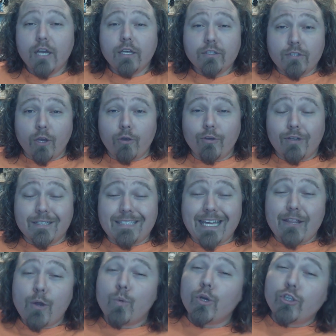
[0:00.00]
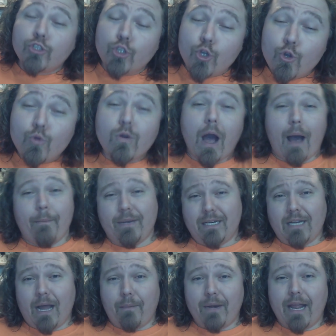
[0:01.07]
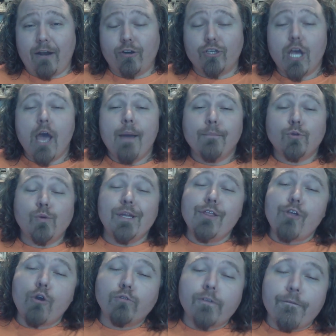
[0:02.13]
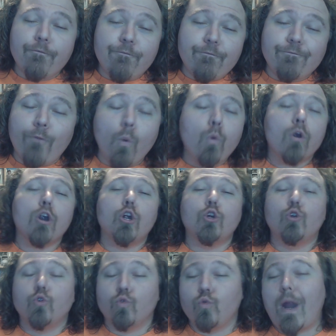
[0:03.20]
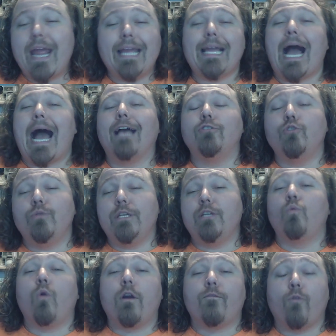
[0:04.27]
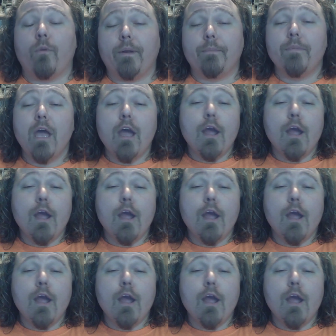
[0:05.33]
So you could say there were 2 common denominators between those 4 great guys who did work for him.